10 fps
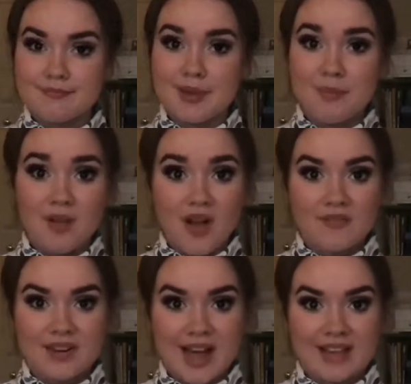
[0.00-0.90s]
People
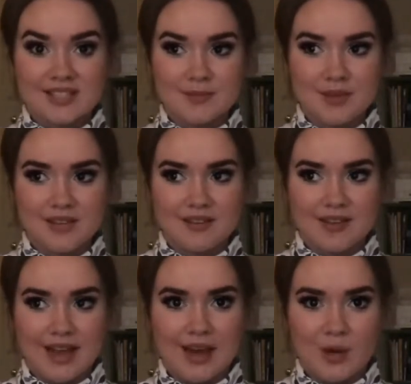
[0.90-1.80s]
often ask me,
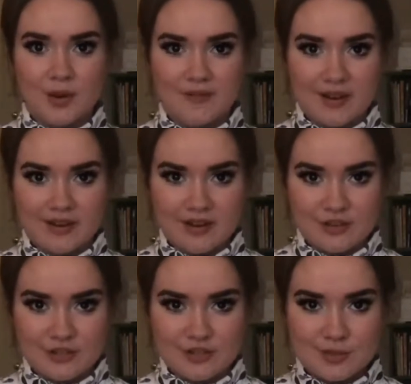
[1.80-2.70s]
how do I find
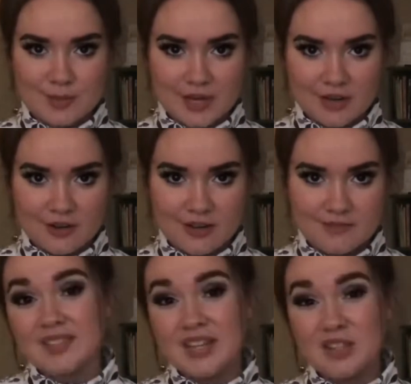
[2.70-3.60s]
auditions in my area?
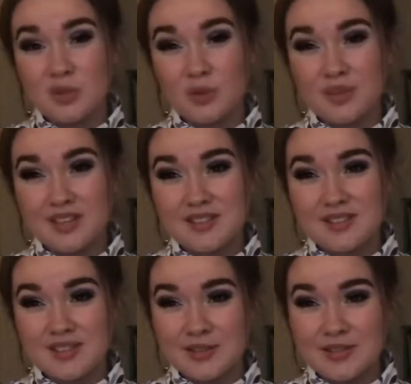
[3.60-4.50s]
And the truth is,
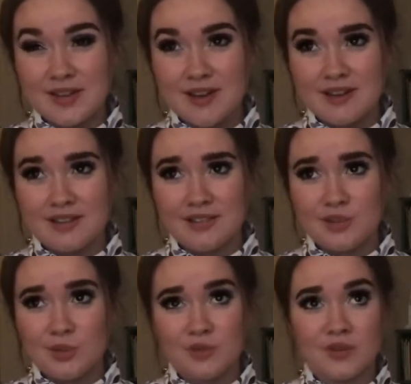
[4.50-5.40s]
there's not a
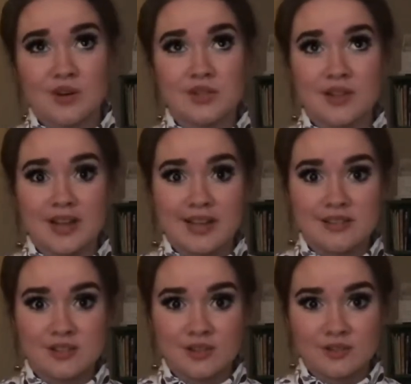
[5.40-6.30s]
universal
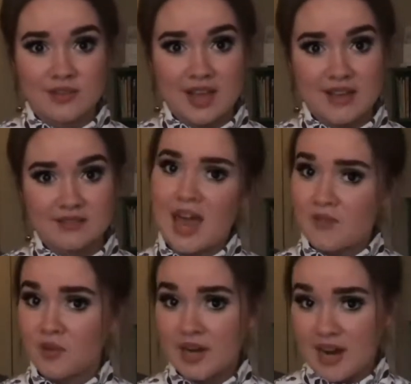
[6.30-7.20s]
answer for that.
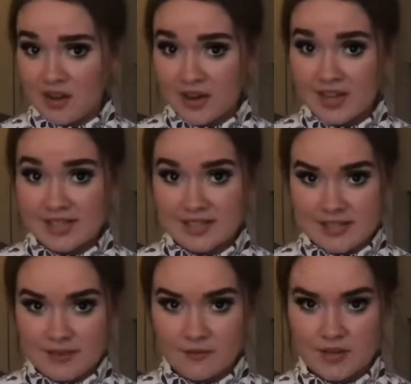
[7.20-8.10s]
Every area is
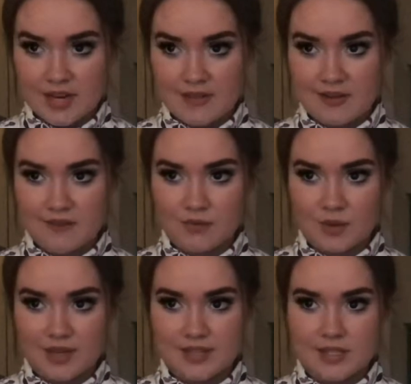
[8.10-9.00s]
different and therefore
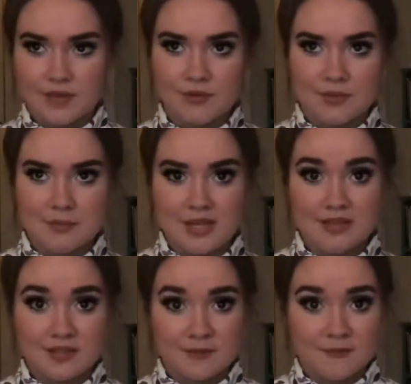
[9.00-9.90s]
has different
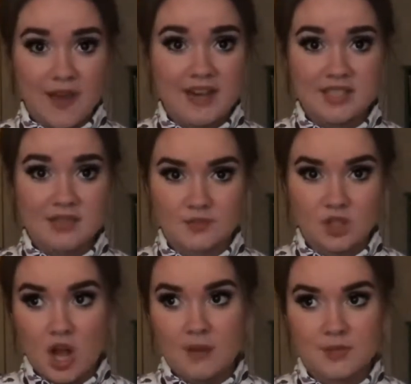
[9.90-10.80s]
means of finding
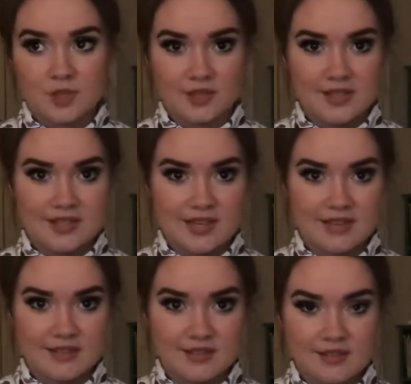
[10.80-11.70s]
jobs or
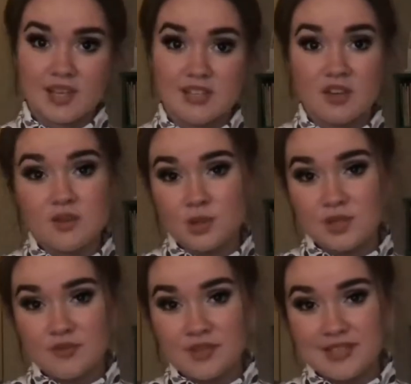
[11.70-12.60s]
listings. It's also
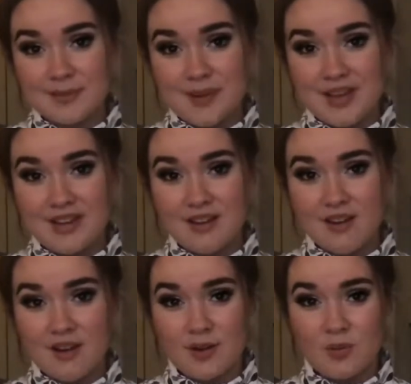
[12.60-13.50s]
different depending
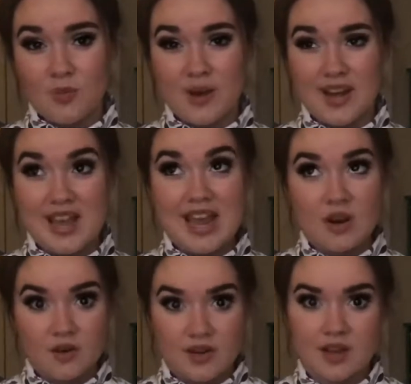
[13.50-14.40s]
on what
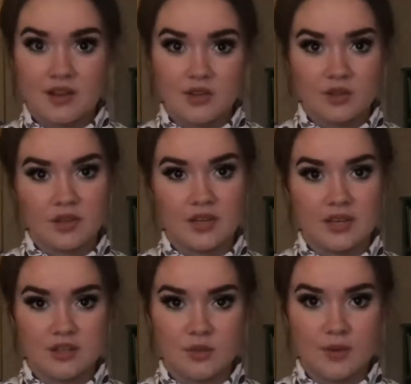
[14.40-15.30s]
area you're
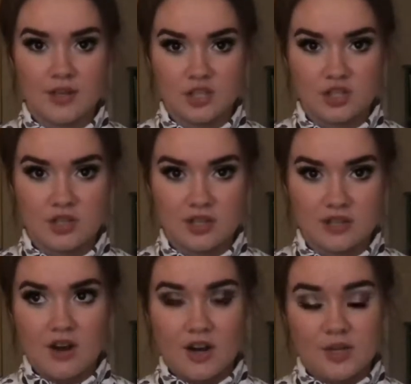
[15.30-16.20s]
looking to audition in.
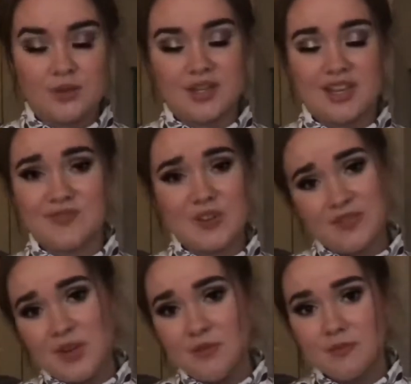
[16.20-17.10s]
Are you looking for
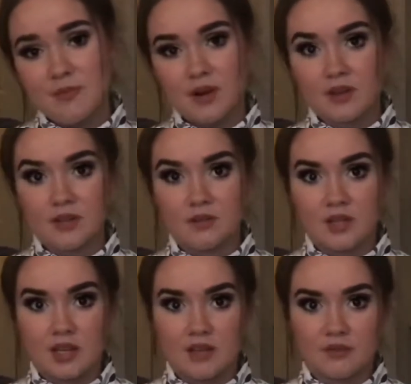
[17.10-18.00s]
film? Are you
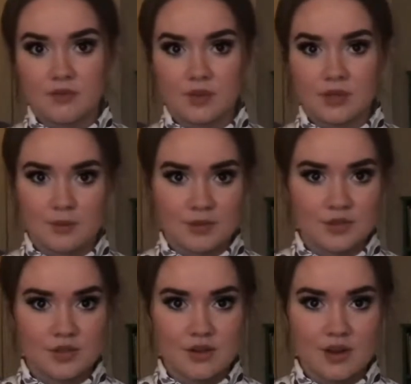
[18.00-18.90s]
looking for
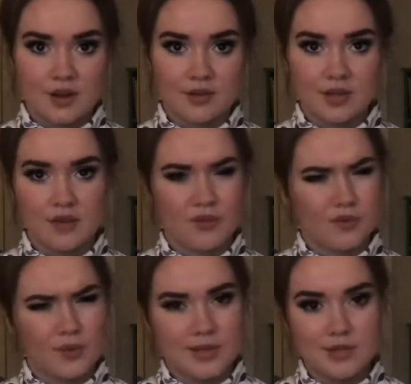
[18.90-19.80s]
commercial? Are you looking for
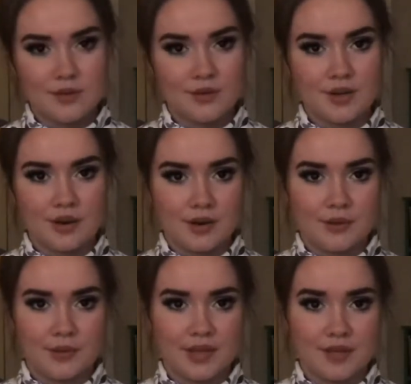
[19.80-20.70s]
voiceover? Are you
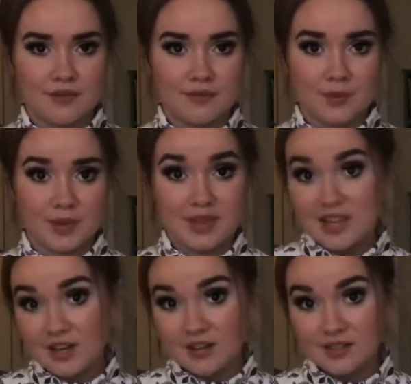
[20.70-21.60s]
looking for
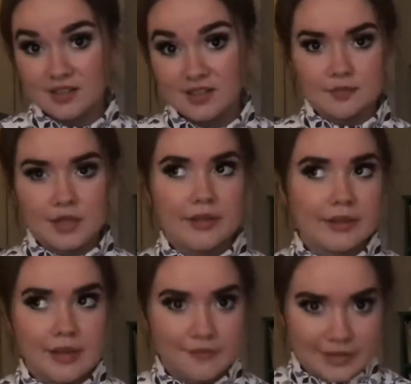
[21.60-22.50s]
theater? Are you
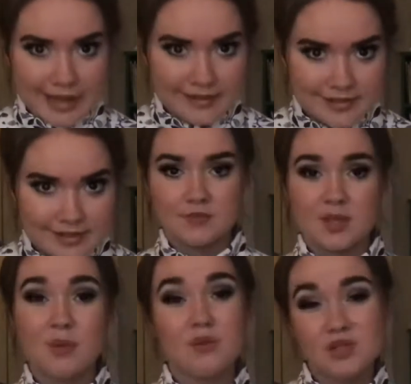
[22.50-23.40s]
looking for dance?
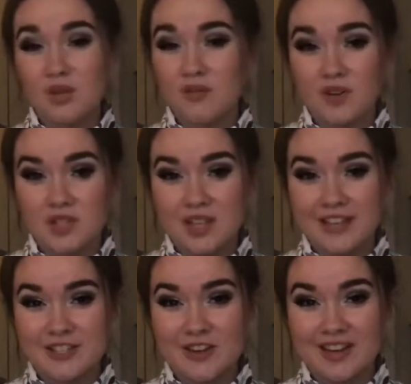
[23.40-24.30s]
The most universal
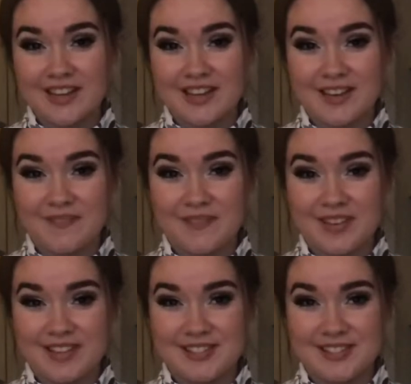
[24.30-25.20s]
answer I can give
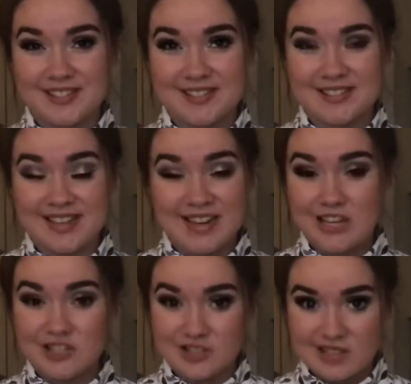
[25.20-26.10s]
is an
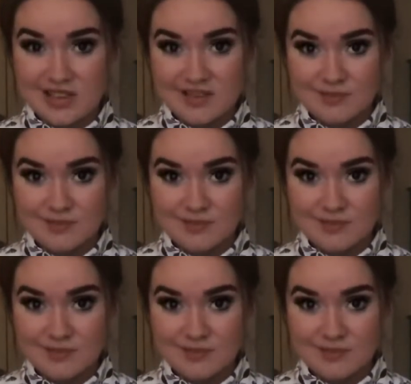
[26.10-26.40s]
agency.